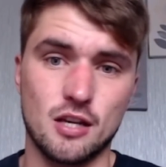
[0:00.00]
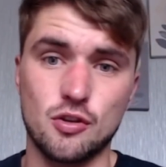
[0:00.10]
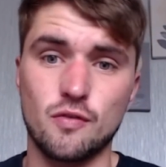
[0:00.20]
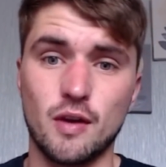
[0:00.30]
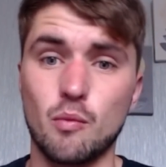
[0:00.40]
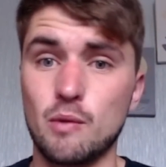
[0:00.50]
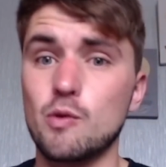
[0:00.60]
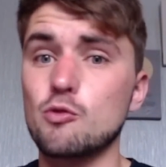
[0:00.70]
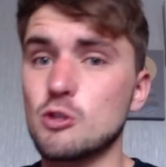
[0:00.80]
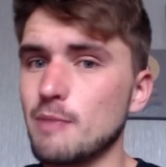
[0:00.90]
I do think we
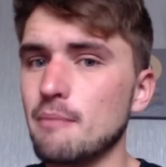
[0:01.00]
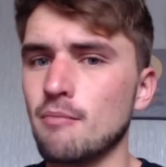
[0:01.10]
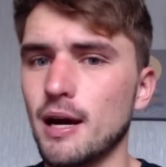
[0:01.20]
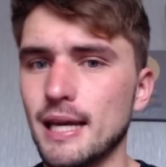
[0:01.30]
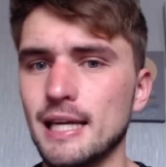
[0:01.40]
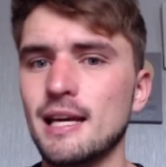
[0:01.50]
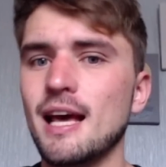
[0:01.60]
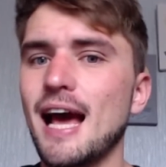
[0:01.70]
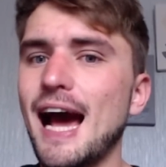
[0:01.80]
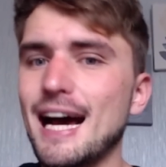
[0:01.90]
will spend money
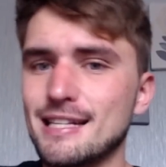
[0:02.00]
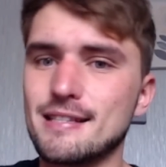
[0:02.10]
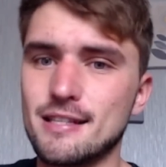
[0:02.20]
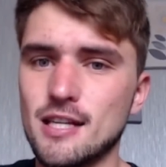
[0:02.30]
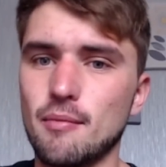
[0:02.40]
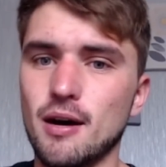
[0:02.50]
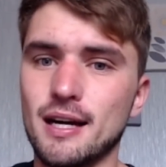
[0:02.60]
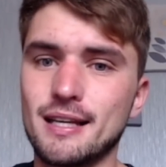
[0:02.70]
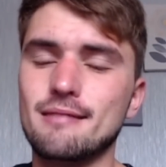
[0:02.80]
as the summer